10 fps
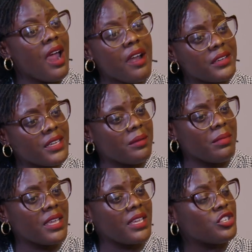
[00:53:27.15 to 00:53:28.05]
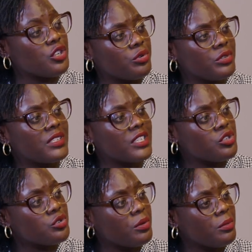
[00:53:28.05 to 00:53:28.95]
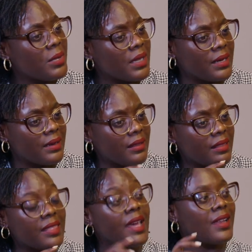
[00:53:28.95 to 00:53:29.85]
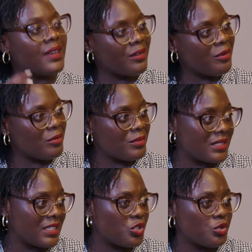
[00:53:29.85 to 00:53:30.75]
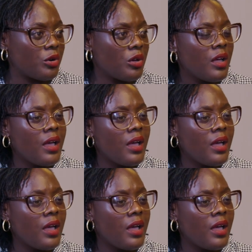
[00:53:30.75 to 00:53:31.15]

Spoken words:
are done by heterosexual men than homosexual.